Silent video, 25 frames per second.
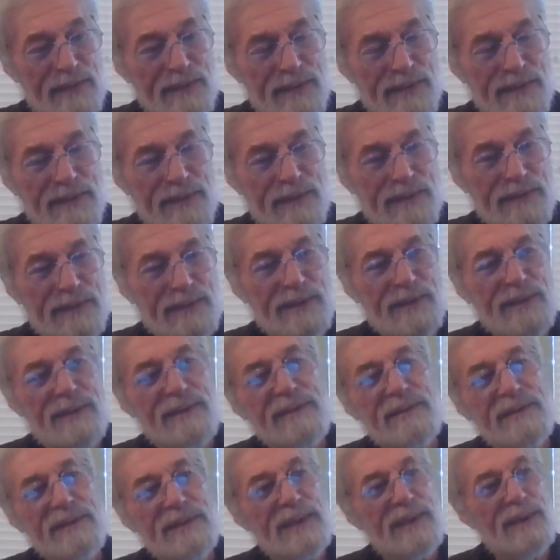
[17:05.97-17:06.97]
and
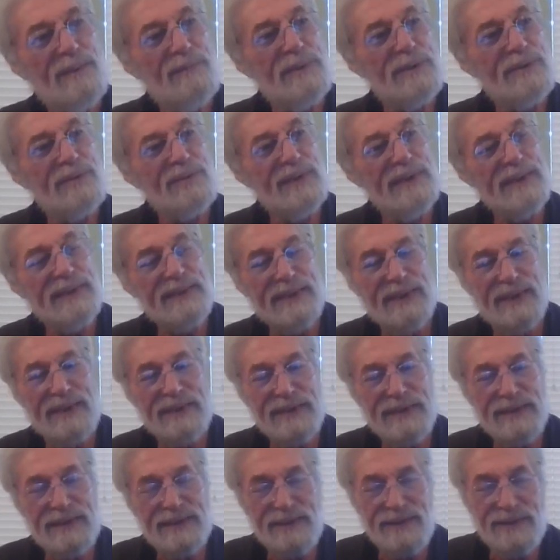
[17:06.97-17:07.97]
yeah, I'm gonna drink that.
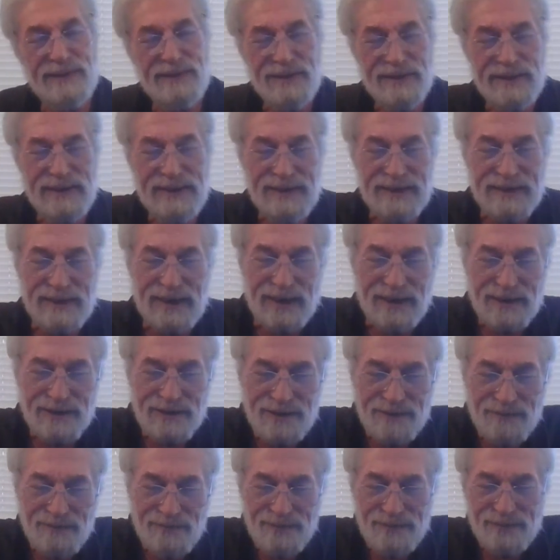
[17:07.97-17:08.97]
Get good
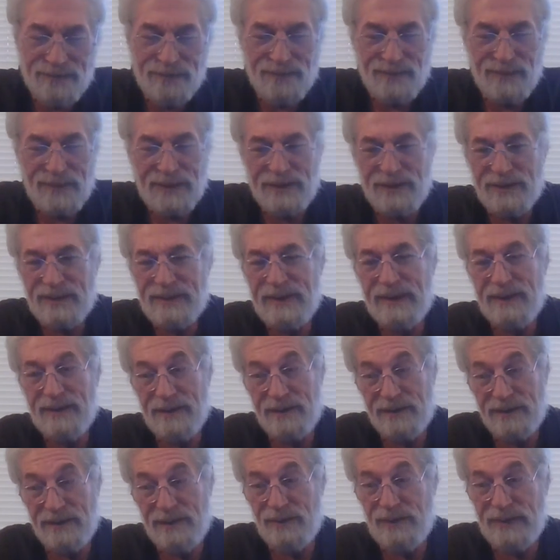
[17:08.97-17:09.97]
detox. Good thing to
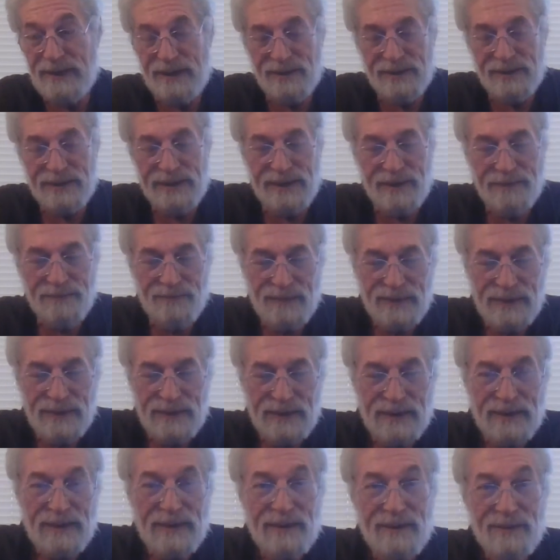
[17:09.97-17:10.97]
do now and then.
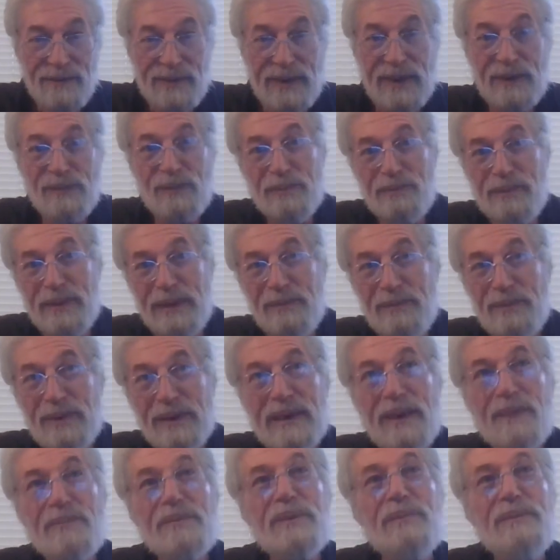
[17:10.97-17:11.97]
In fact, when people
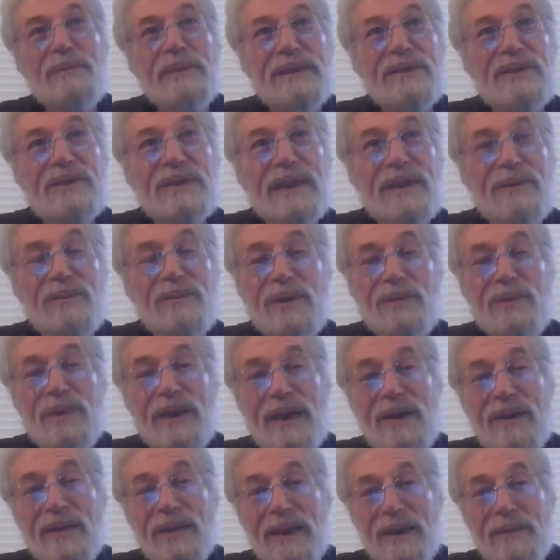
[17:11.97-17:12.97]
come to me and say,
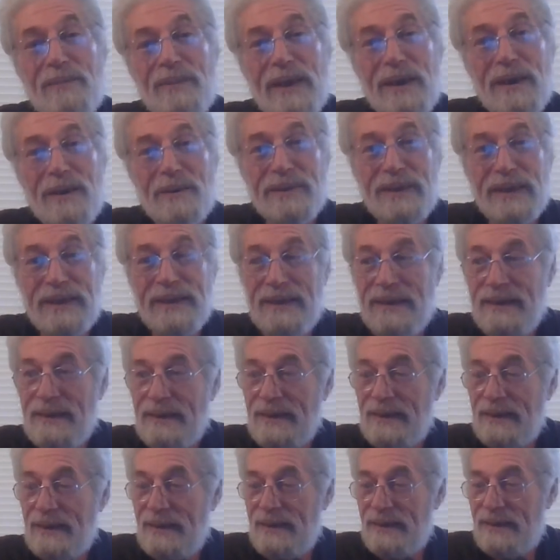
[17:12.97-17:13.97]
"Well, I'm healthy.
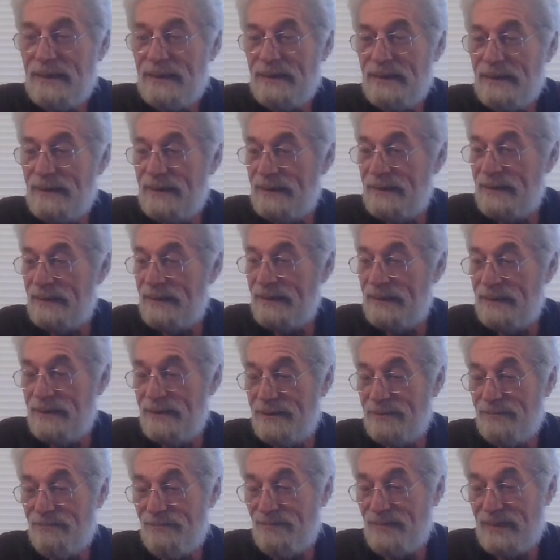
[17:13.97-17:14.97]

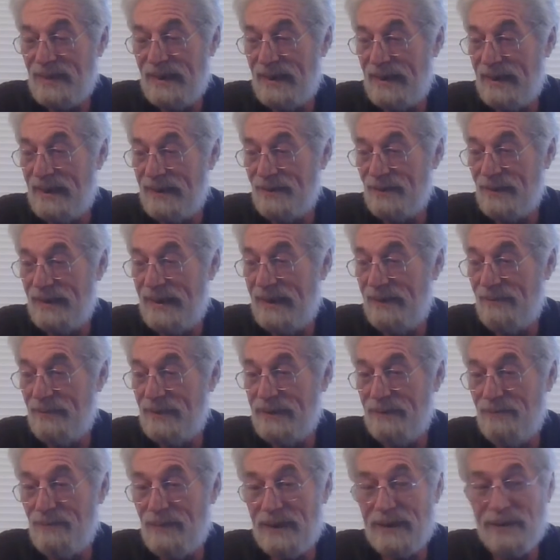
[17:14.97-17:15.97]
Uh, I don't have
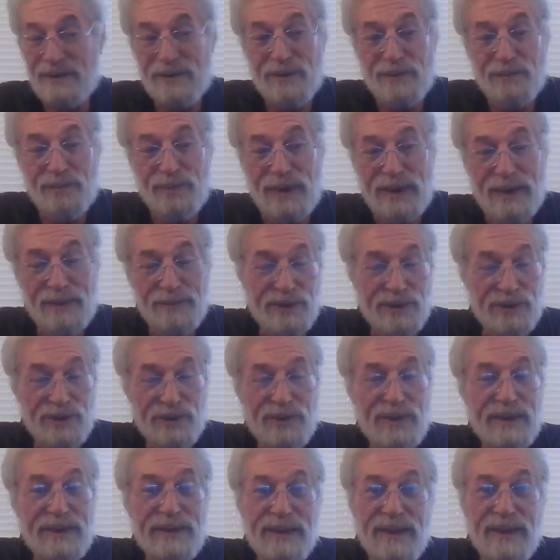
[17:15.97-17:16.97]
any medical problems. Is
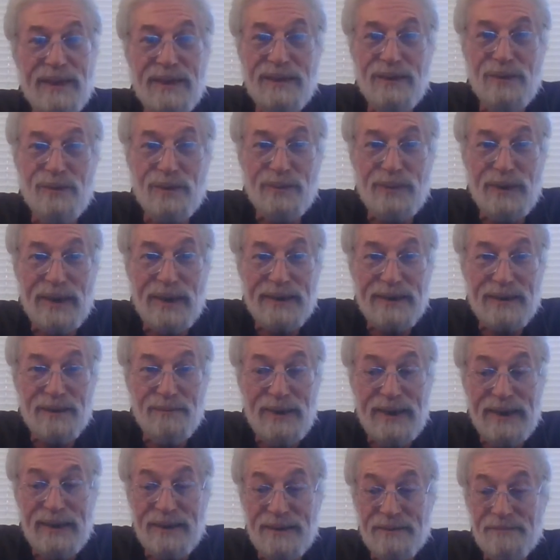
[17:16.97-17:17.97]
there anything you would
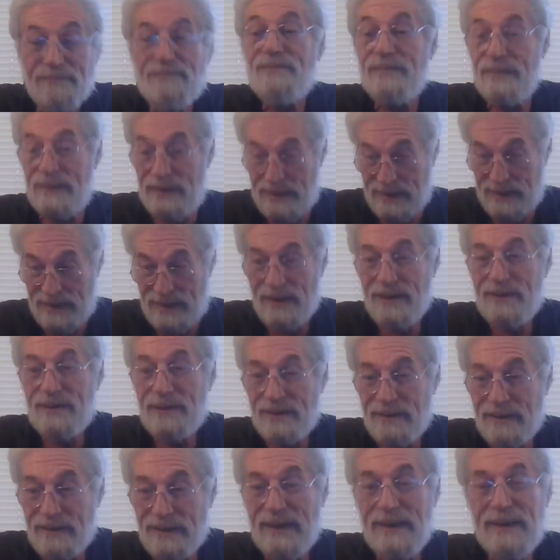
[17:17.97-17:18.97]
recommend?"
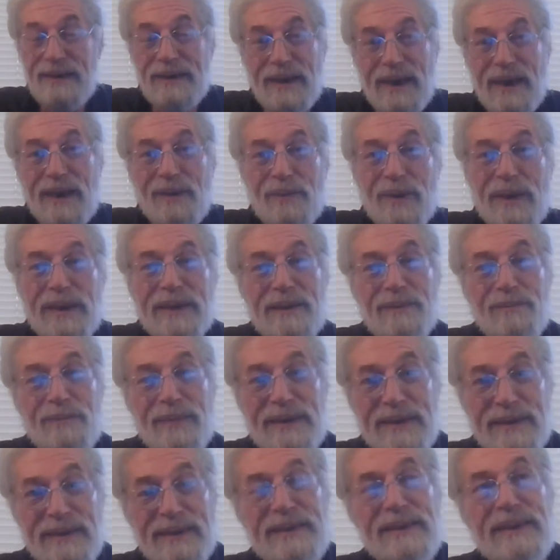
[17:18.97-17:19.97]
Yes, then I
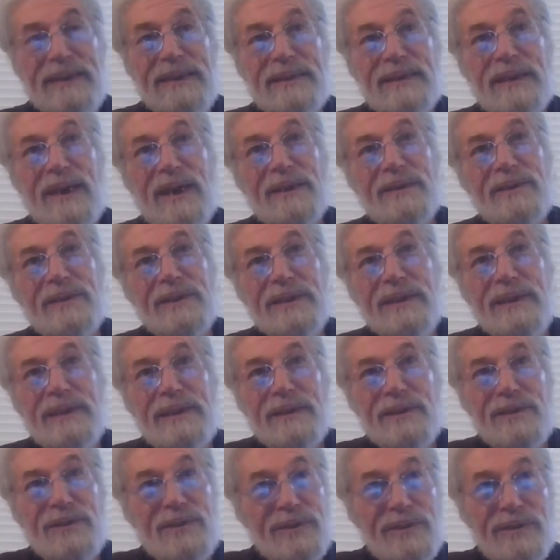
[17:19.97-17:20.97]
recommend the detox tea
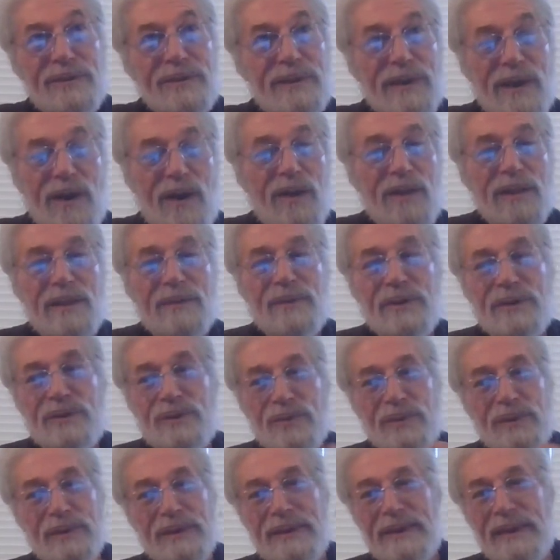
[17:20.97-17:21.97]
because all of us,
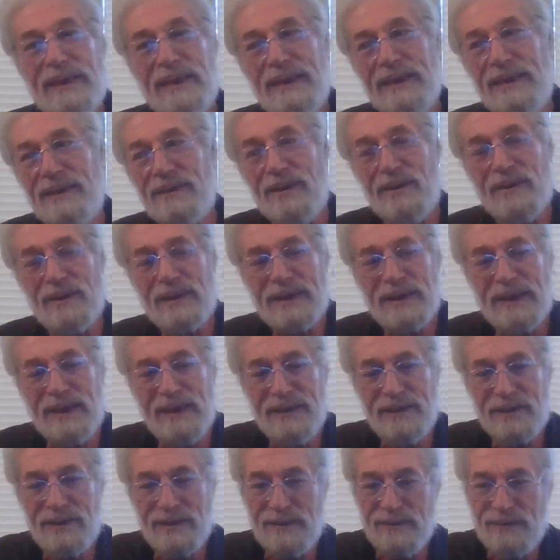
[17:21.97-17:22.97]
we're getting all
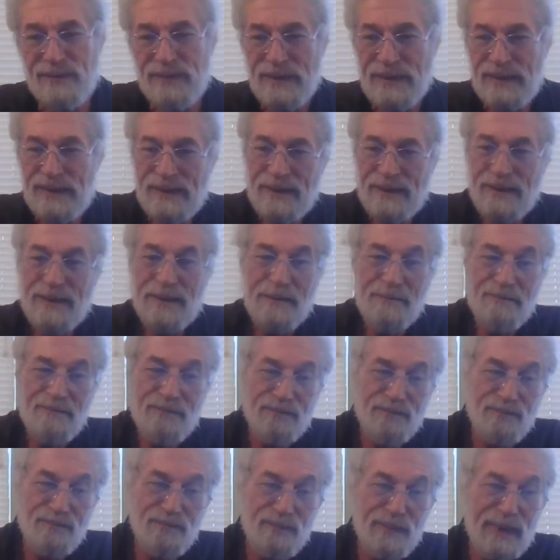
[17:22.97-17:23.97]
kinds of
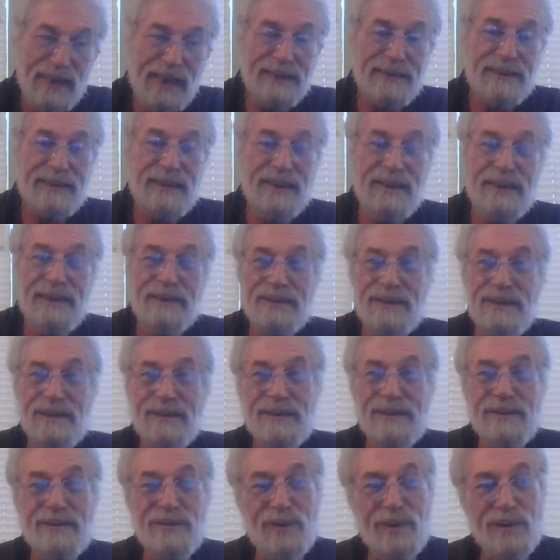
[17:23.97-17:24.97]
bad things
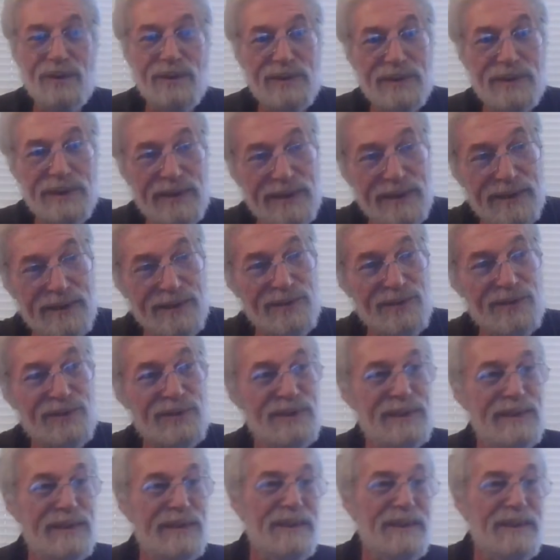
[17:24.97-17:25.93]
in through our lungs,